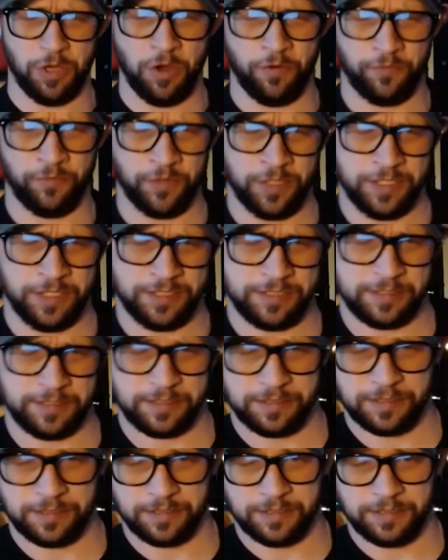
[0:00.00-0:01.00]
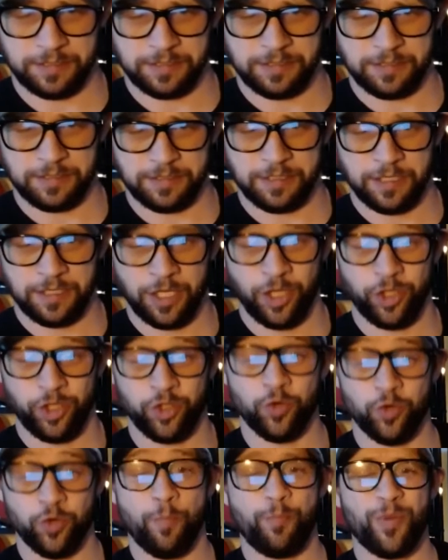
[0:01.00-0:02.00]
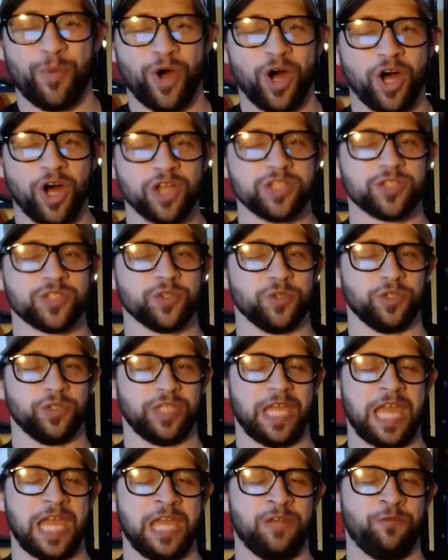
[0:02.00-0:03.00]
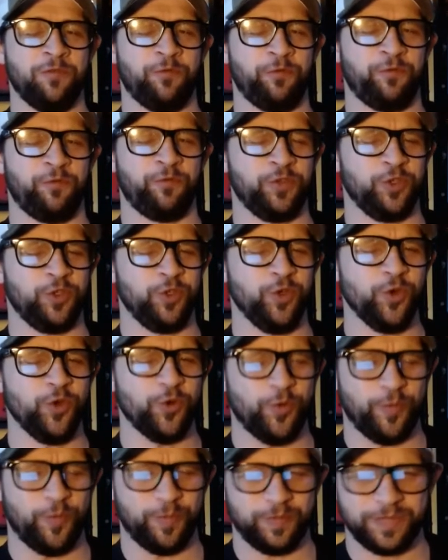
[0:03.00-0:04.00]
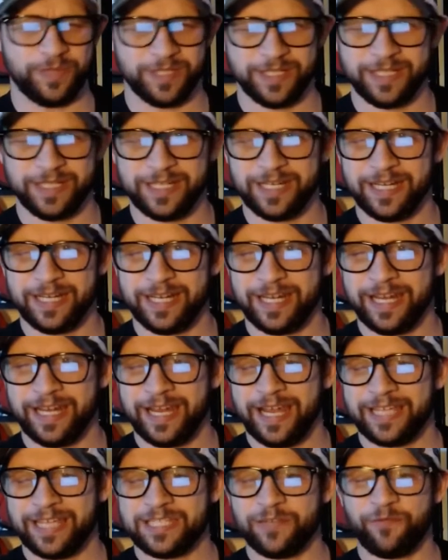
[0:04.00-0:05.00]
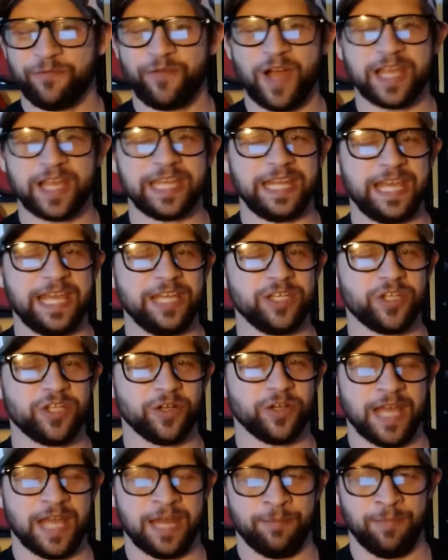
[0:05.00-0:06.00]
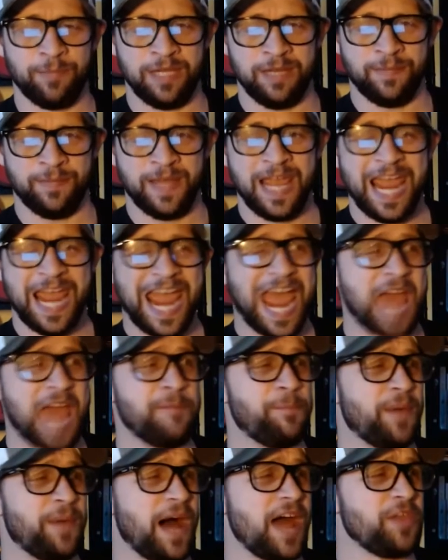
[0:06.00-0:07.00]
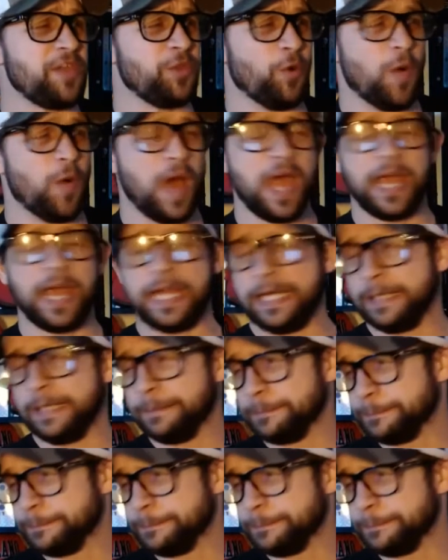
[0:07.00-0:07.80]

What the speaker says: over this. You puzzled and fumed? It's a fucking internet meme. And by the way,